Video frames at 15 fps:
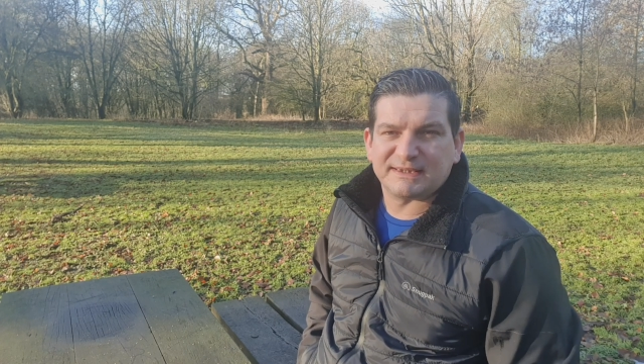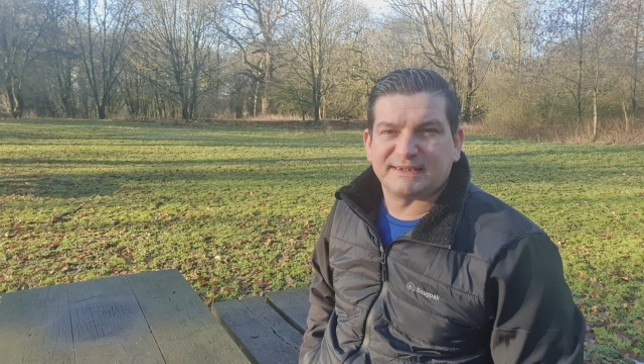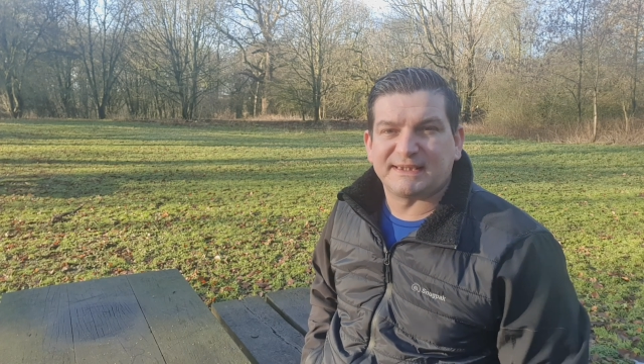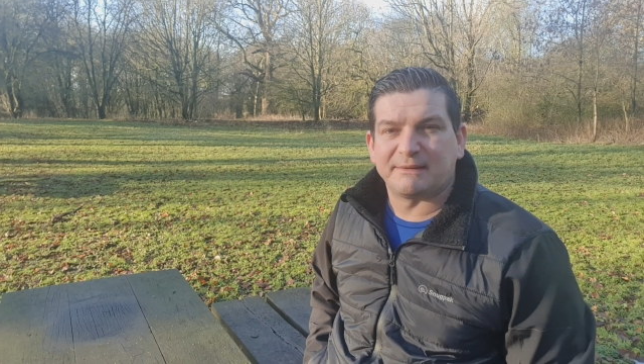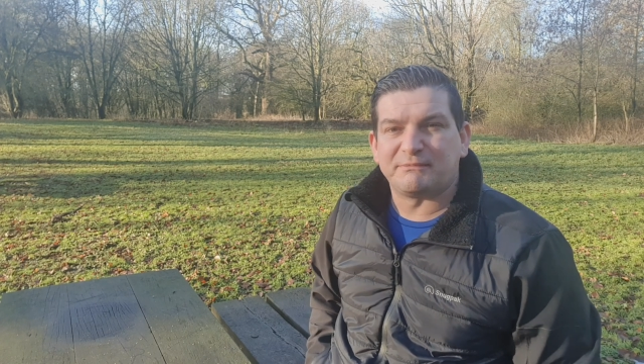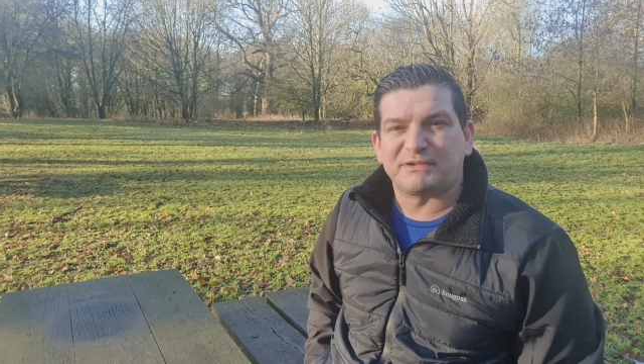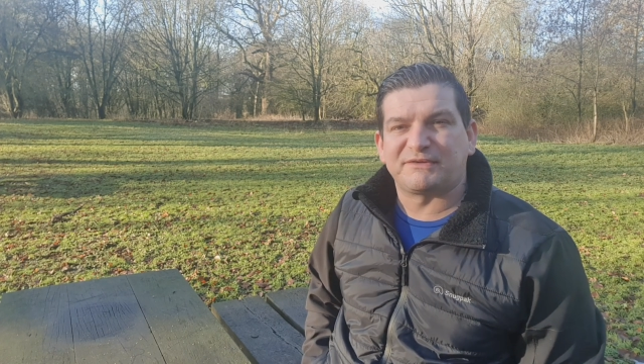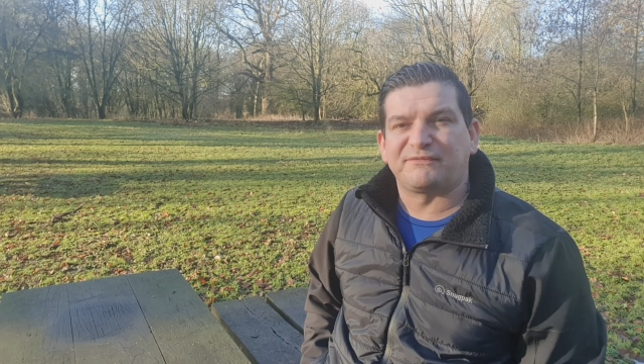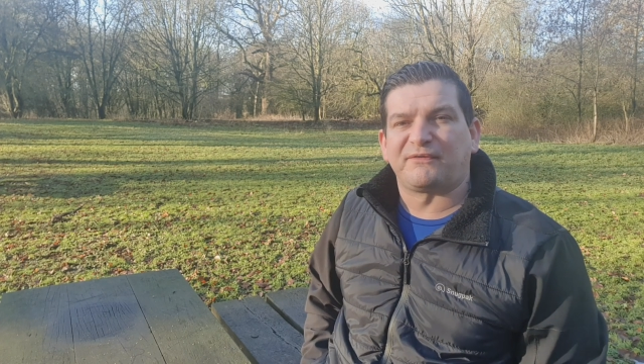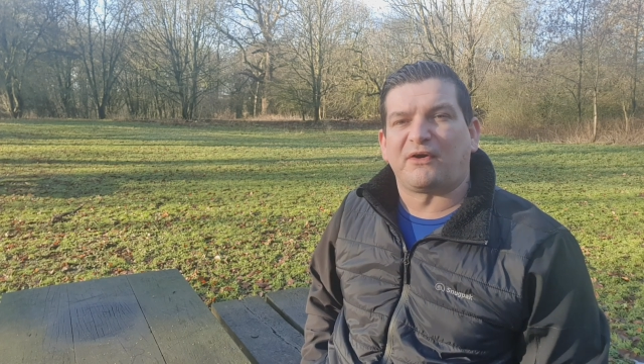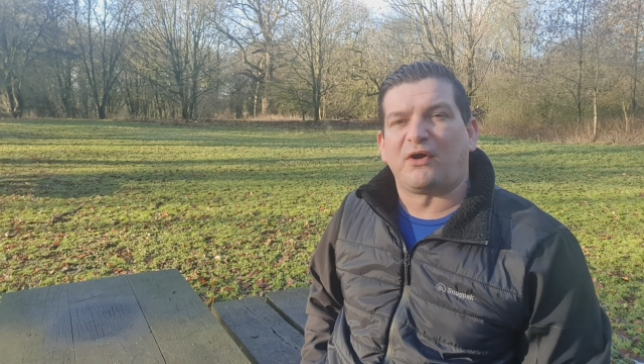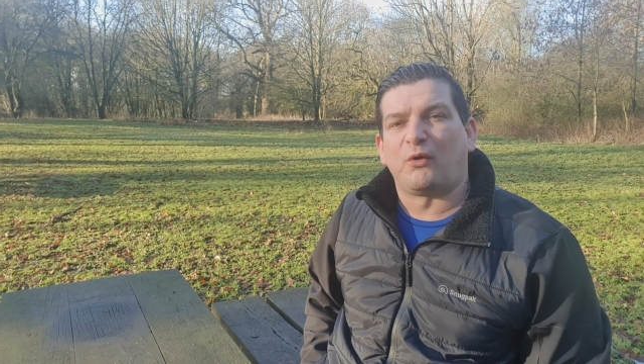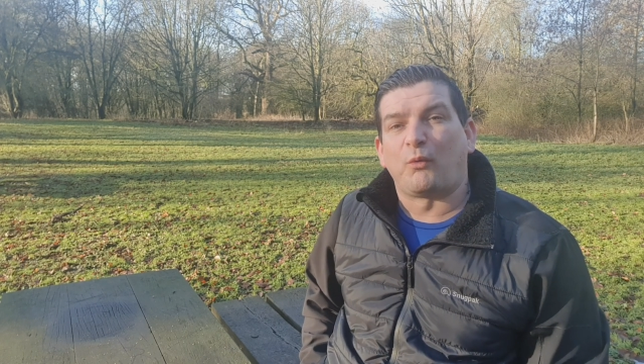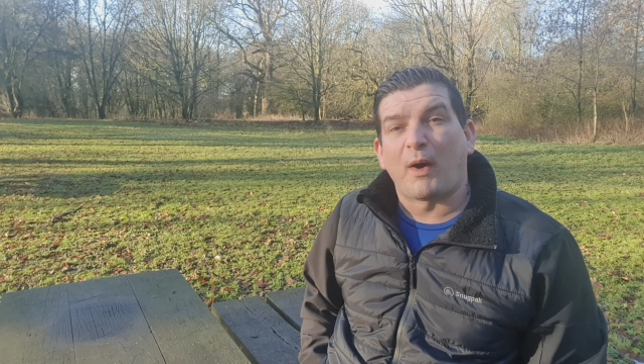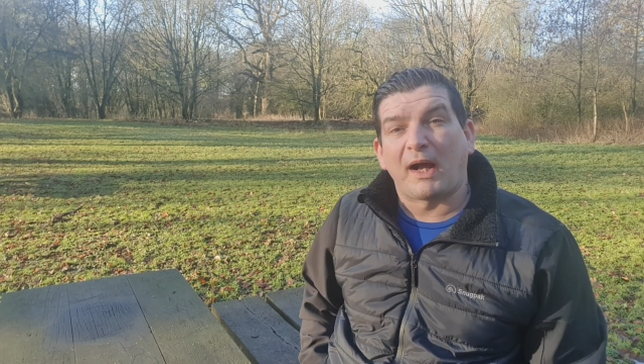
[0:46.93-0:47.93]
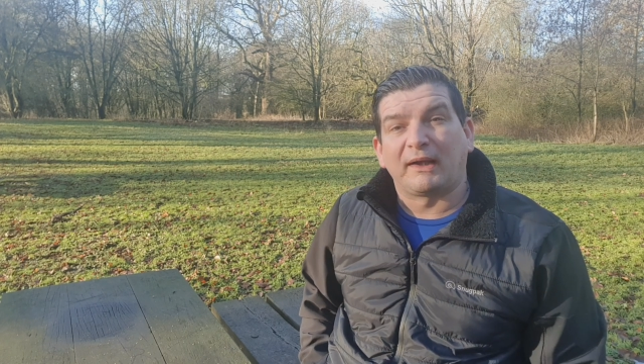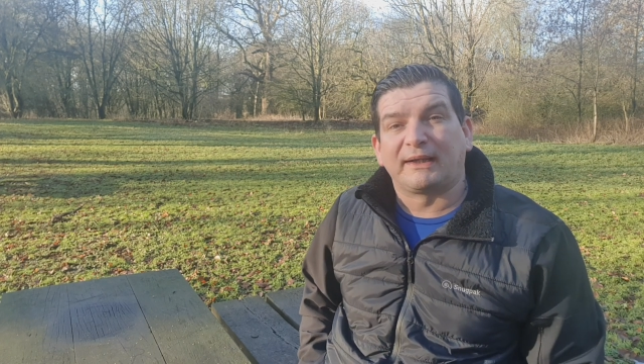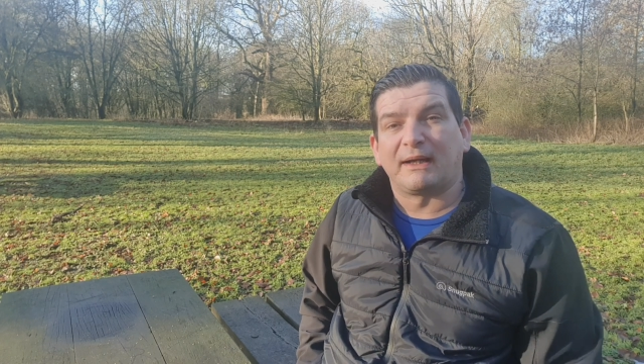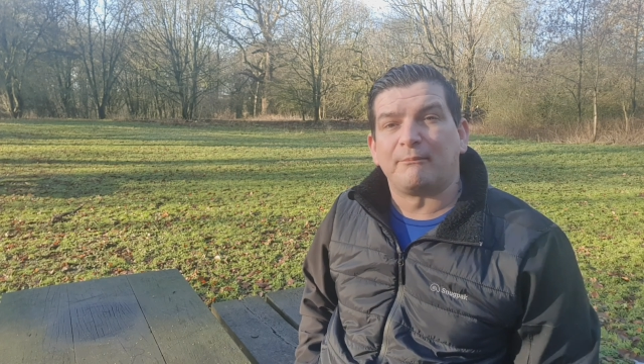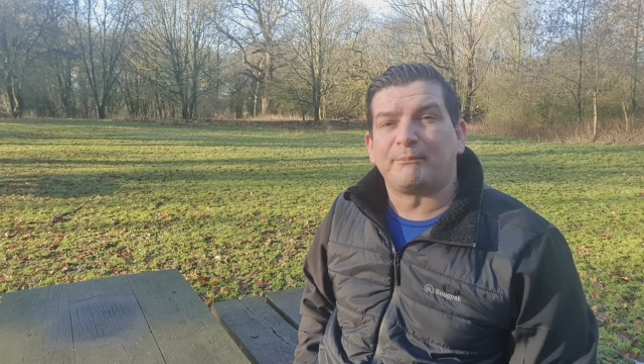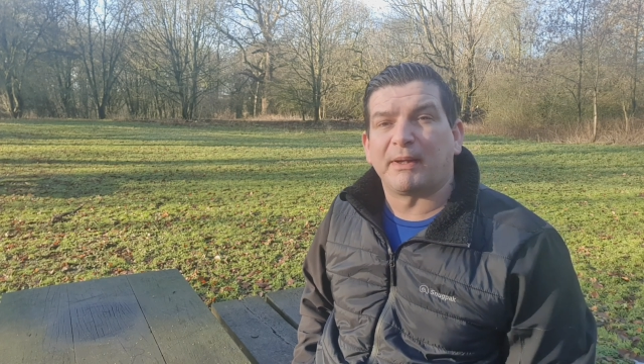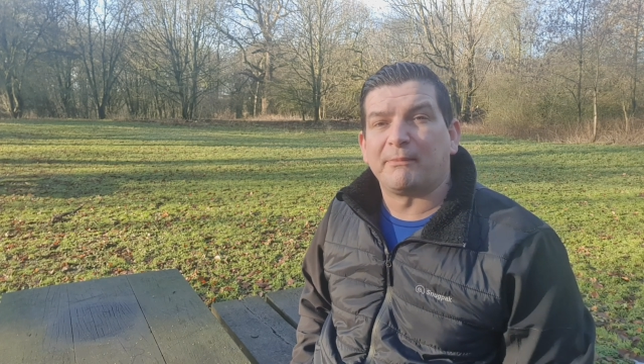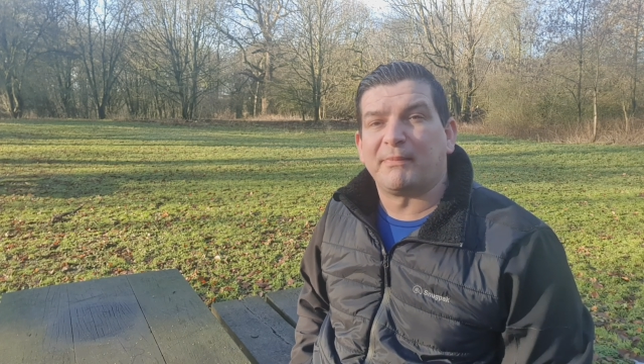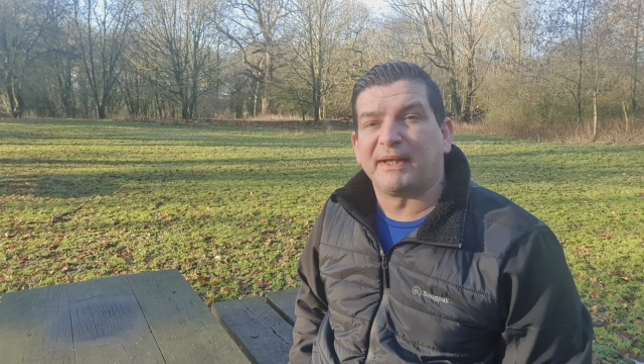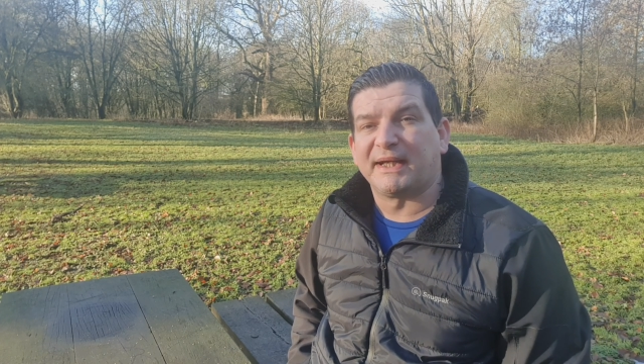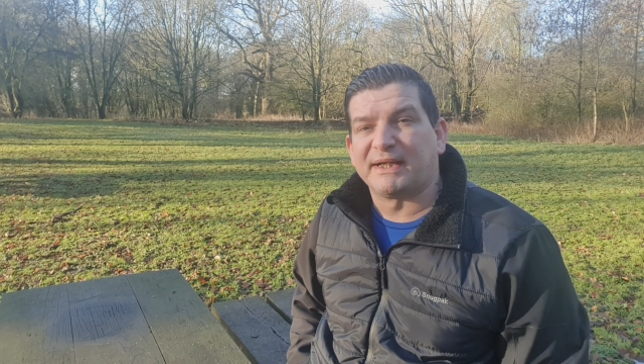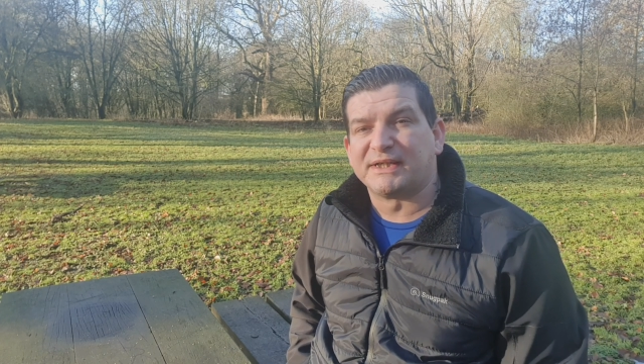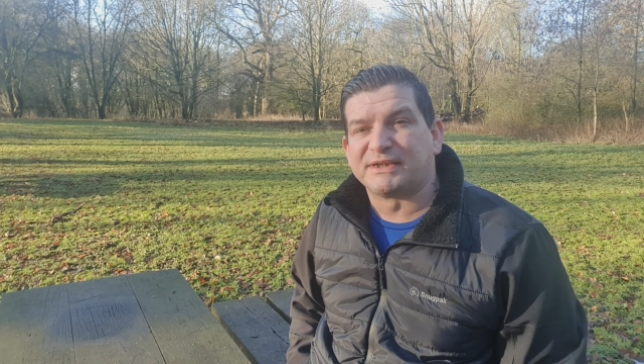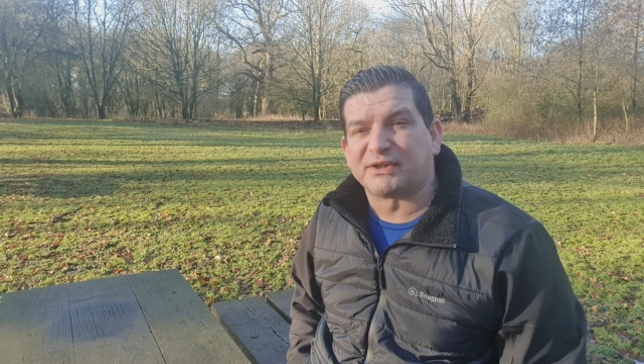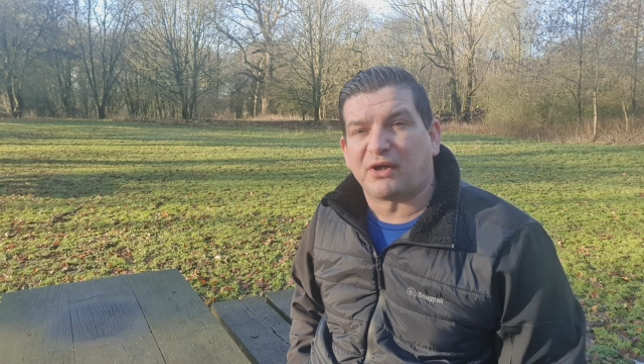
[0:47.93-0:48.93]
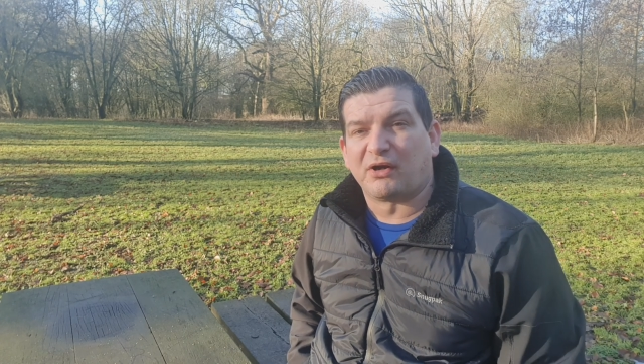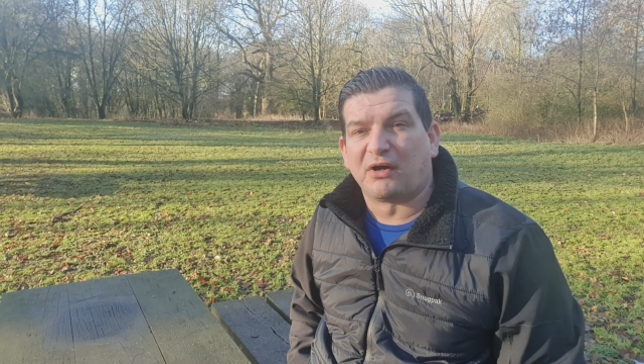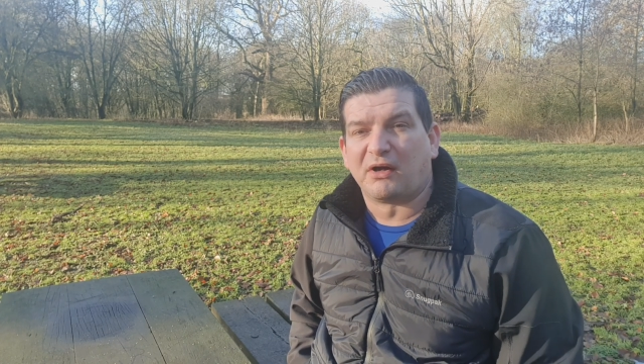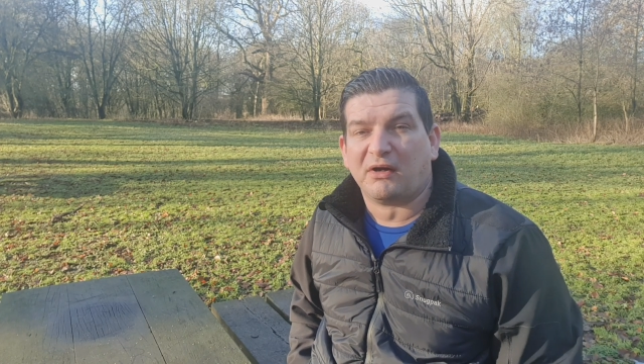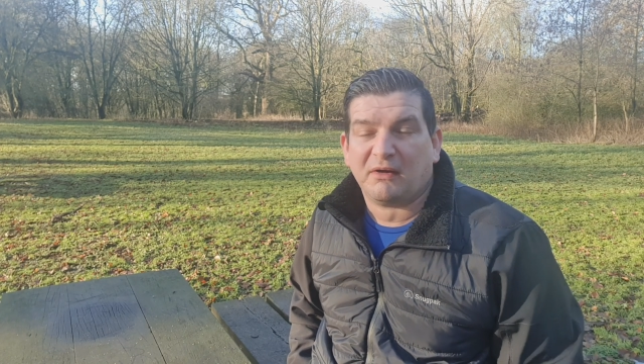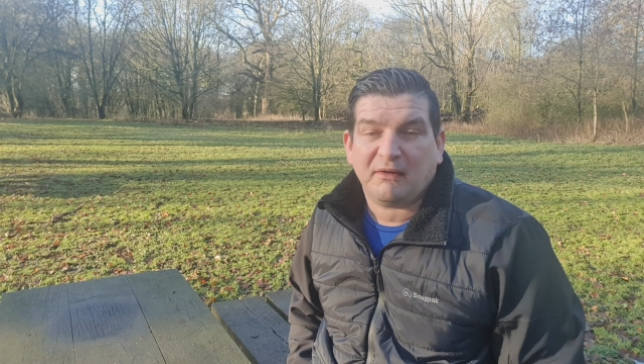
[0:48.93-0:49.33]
tips for wild camping beginners, or